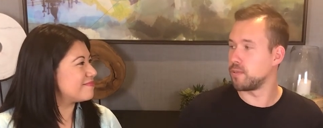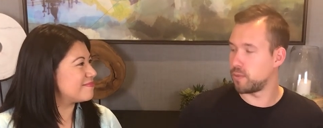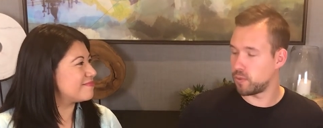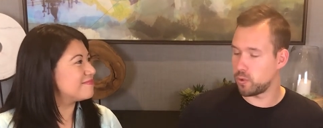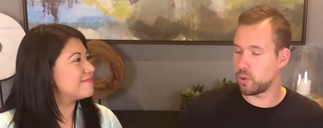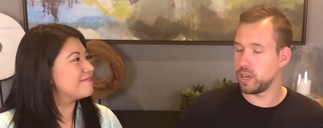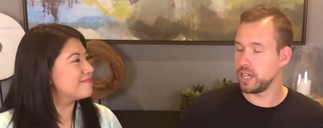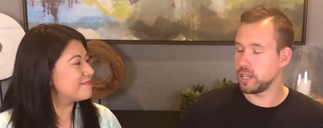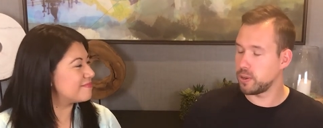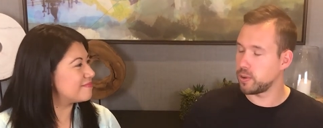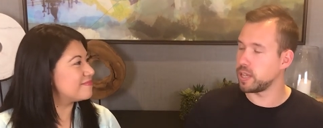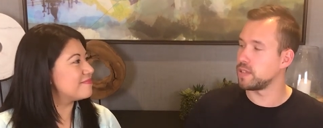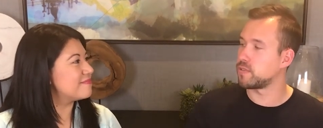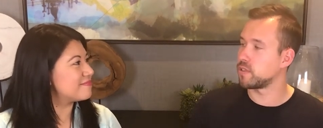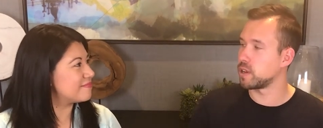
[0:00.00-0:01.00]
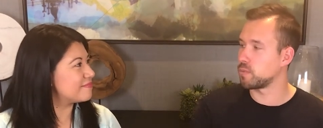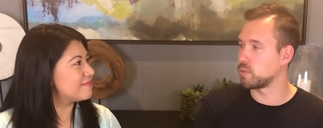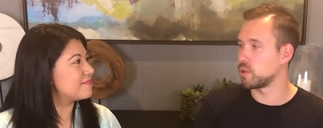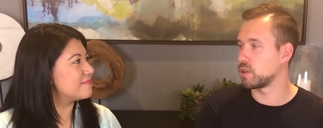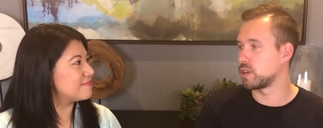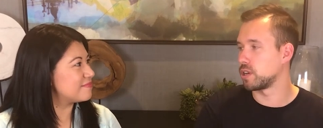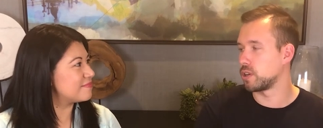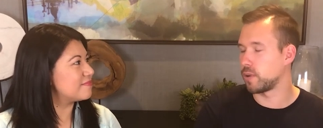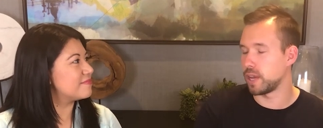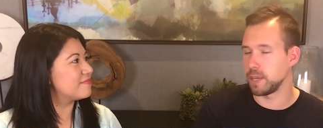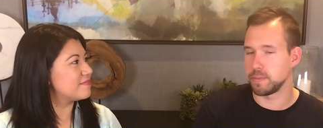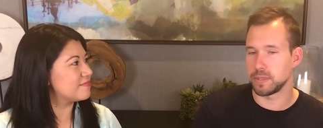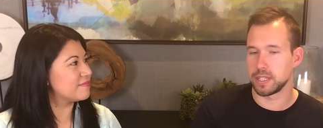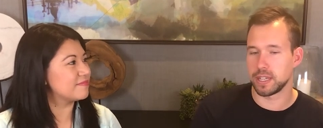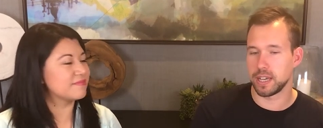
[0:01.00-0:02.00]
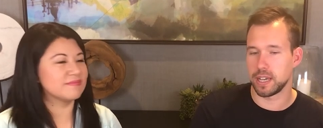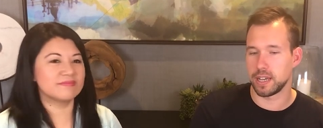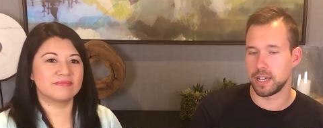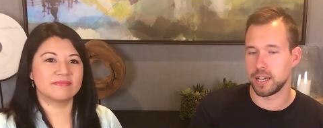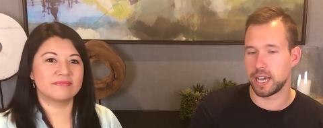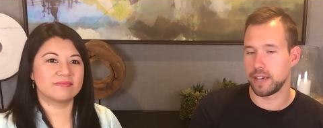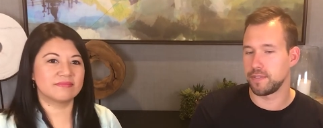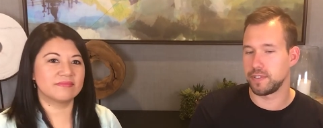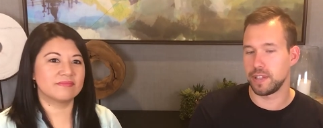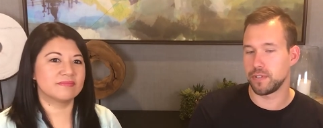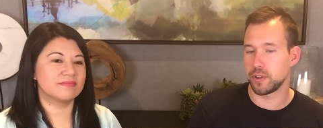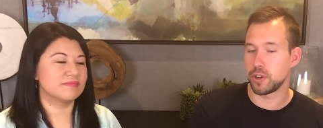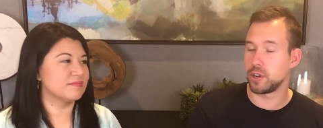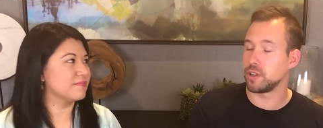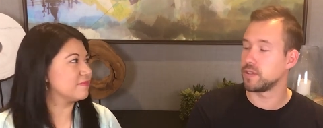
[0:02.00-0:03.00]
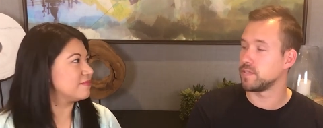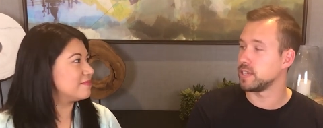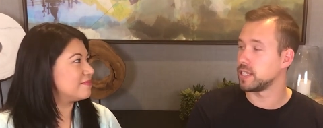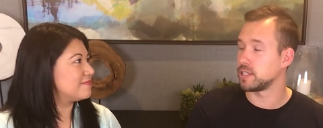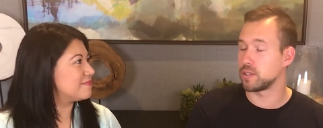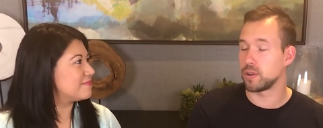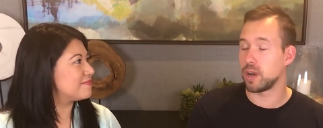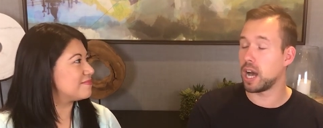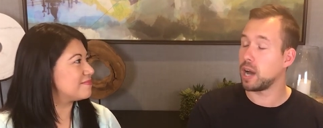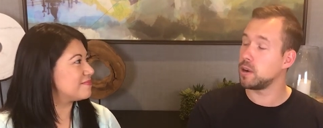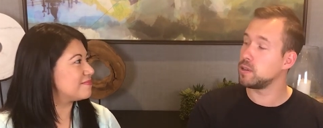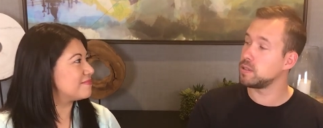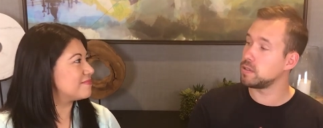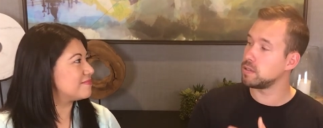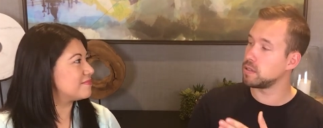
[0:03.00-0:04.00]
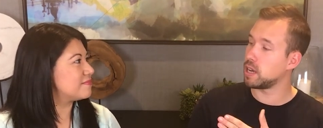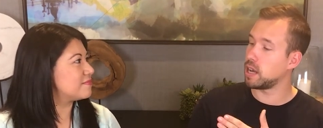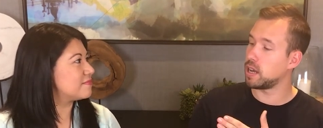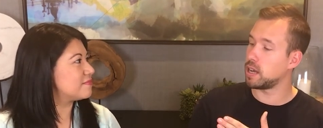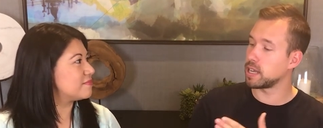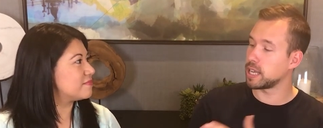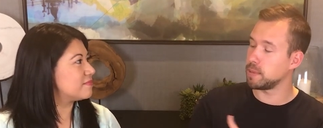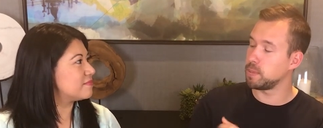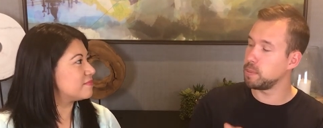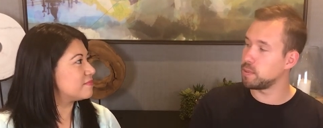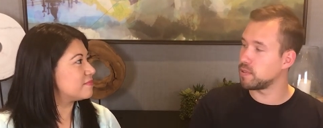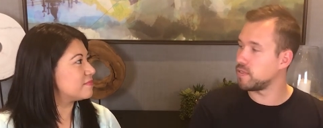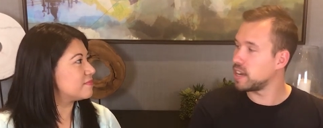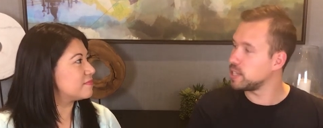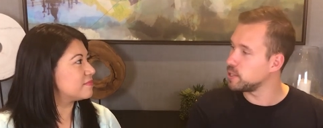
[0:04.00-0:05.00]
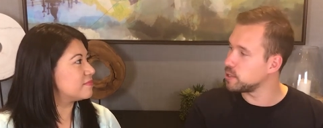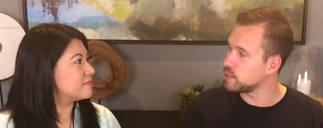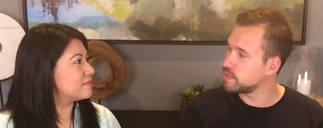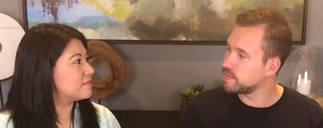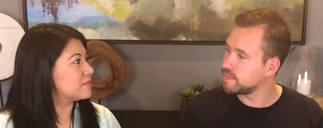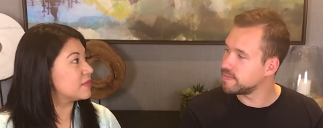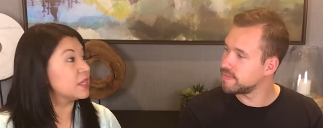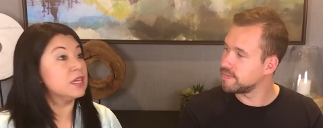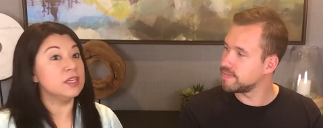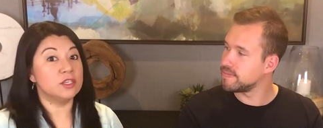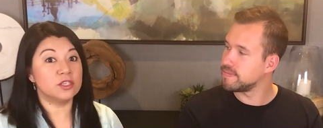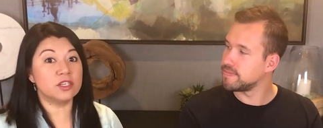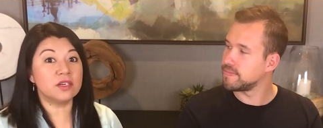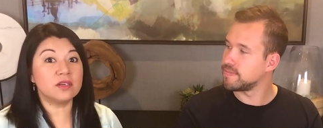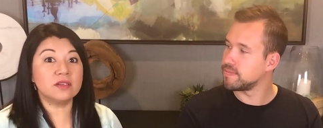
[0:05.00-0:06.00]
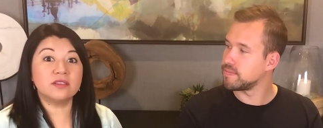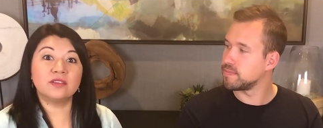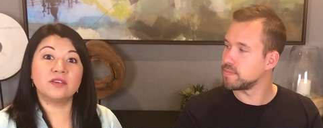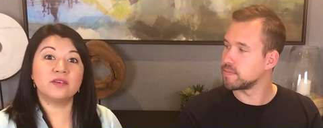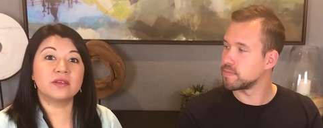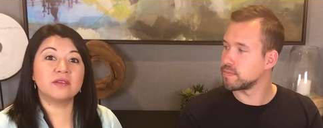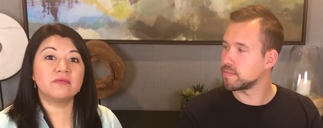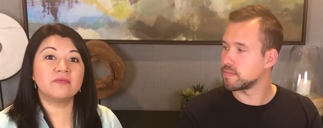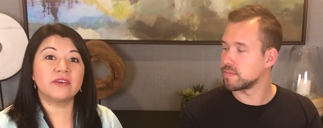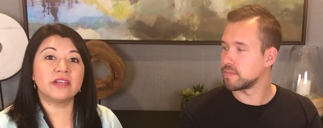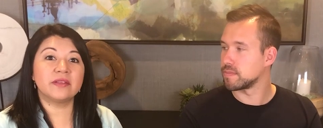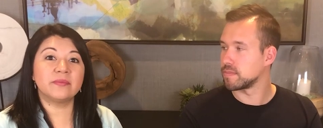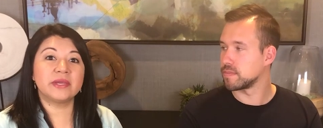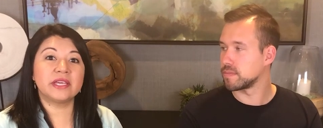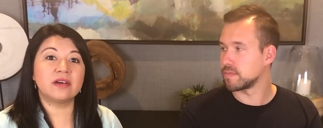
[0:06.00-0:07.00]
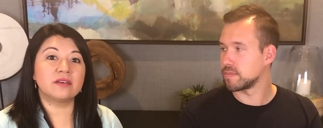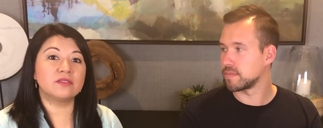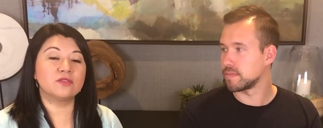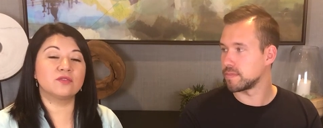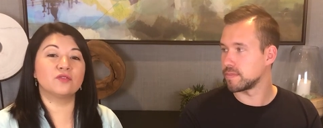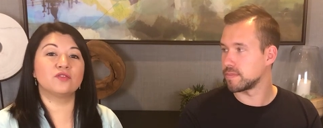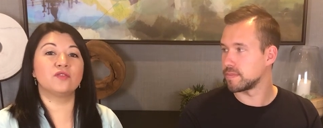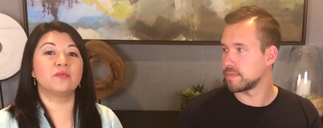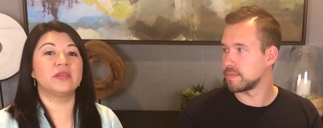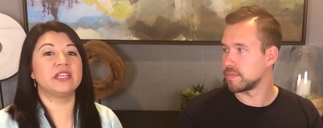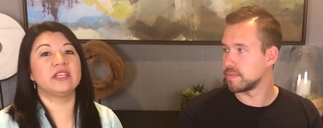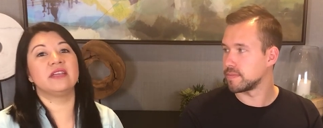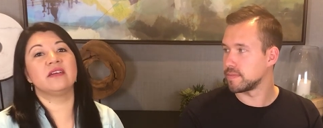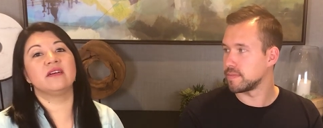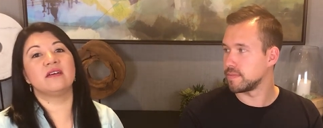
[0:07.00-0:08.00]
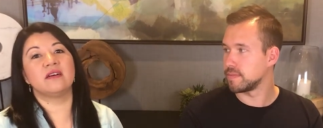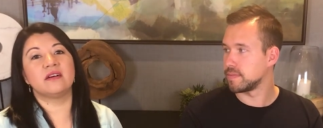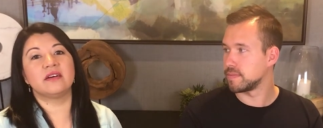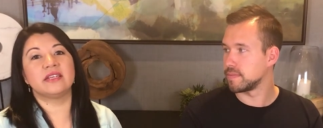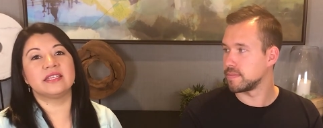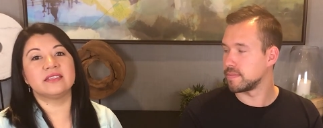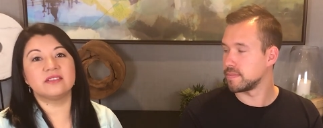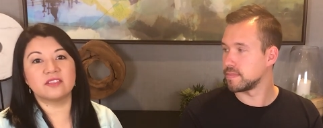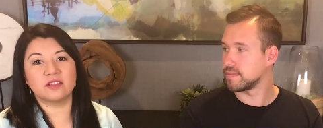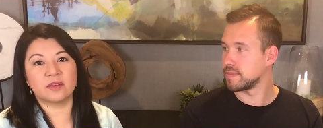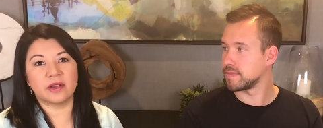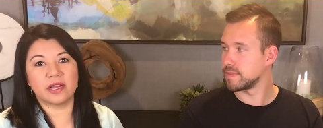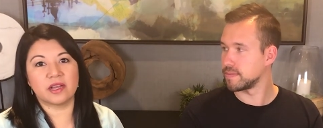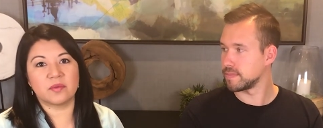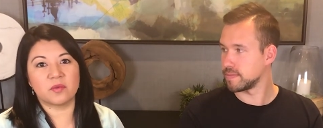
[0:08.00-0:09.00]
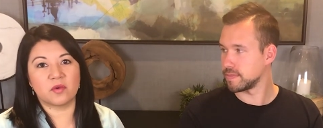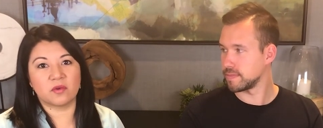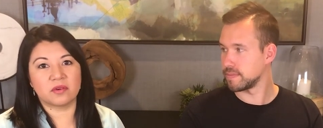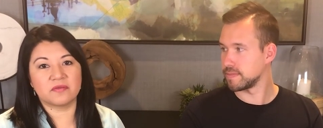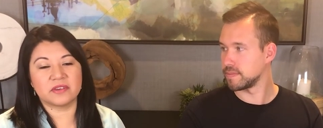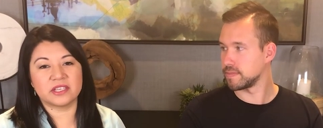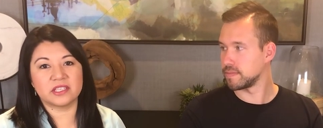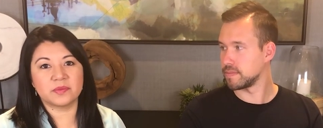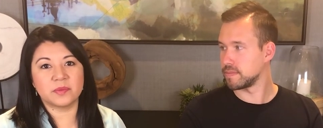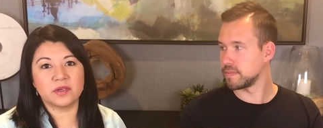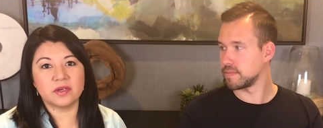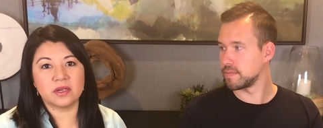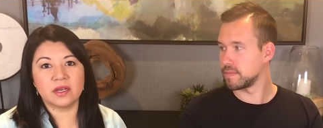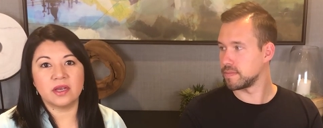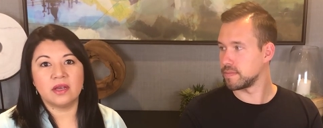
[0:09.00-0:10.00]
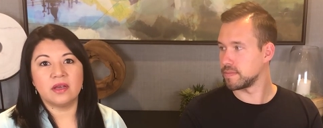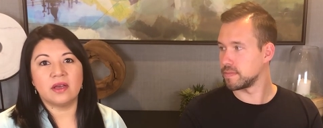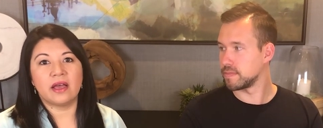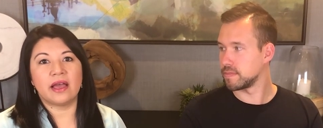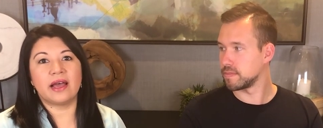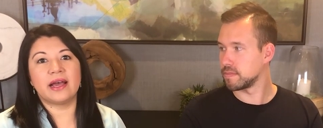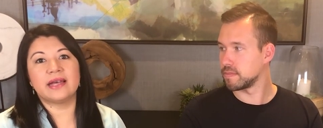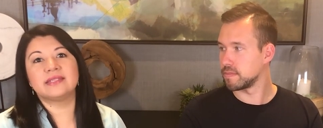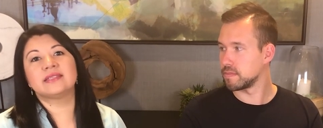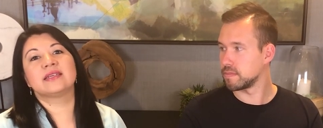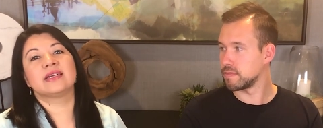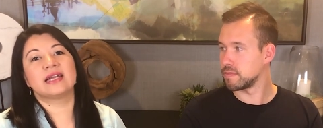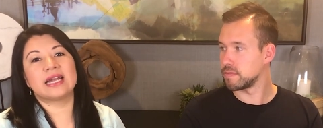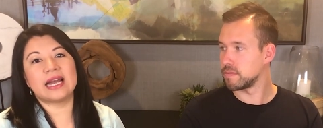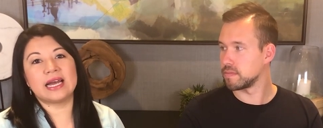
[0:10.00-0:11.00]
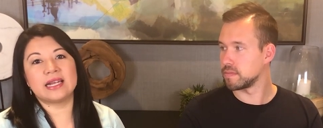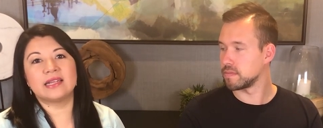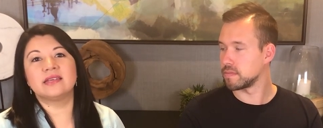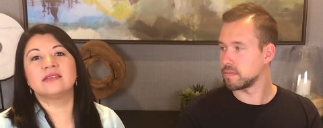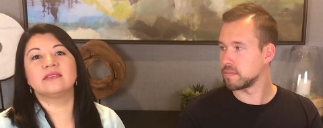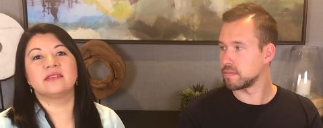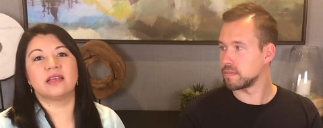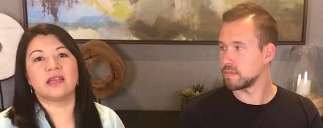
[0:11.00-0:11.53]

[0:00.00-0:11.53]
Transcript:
Speaker 1: really great framework, GRAPES. I've never heard of it. So how can people find you?
Speaker 2: Sure, so you can find me on social media, on Instagram or Facebook at Ganas